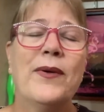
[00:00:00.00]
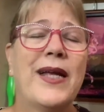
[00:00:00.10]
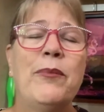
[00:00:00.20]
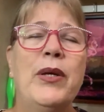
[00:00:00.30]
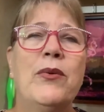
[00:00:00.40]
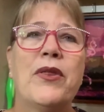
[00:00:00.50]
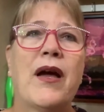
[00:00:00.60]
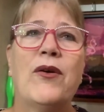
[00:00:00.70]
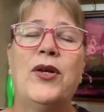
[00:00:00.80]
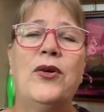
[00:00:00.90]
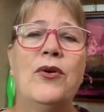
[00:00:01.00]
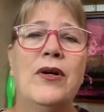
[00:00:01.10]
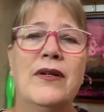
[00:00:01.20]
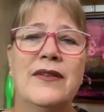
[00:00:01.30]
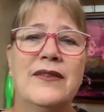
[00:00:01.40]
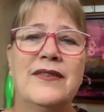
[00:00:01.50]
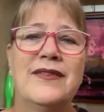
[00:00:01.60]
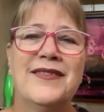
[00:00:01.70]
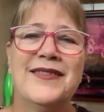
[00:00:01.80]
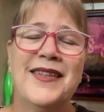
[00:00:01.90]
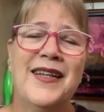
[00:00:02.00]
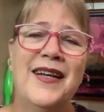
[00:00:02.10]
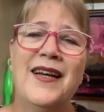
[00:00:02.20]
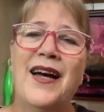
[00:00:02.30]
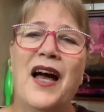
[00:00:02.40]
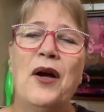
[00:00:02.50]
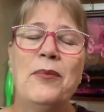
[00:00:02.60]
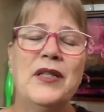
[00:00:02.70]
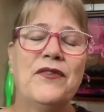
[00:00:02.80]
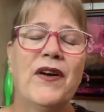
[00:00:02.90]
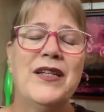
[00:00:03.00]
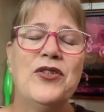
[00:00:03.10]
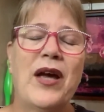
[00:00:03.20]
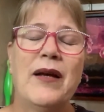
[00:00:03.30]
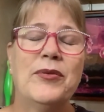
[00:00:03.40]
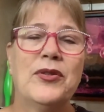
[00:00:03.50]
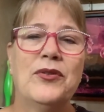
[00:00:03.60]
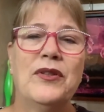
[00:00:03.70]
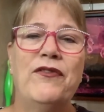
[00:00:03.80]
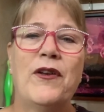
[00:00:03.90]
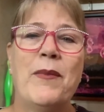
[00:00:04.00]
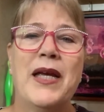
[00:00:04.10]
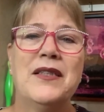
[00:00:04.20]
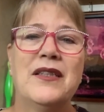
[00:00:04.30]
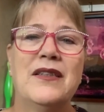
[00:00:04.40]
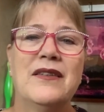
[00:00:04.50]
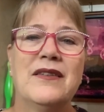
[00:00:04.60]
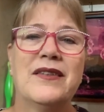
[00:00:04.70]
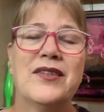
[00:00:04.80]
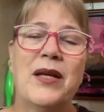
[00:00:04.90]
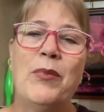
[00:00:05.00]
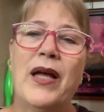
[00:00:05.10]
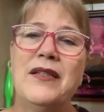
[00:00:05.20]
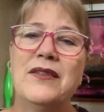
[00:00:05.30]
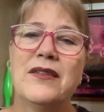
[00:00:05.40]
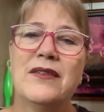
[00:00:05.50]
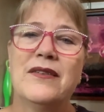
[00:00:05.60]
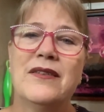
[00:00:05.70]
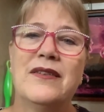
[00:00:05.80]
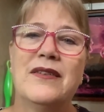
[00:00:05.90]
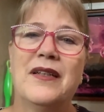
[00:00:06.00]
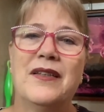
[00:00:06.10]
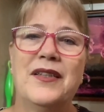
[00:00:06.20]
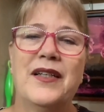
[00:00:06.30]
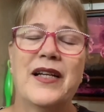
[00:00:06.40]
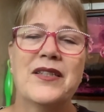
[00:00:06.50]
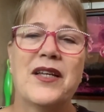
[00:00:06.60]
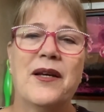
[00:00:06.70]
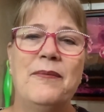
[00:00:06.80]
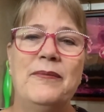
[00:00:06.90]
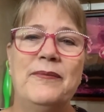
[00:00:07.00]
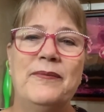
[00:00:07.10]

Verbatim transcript: would I be without you? I hope this finds you absolutely flamazing. Stay blessed. Until next time.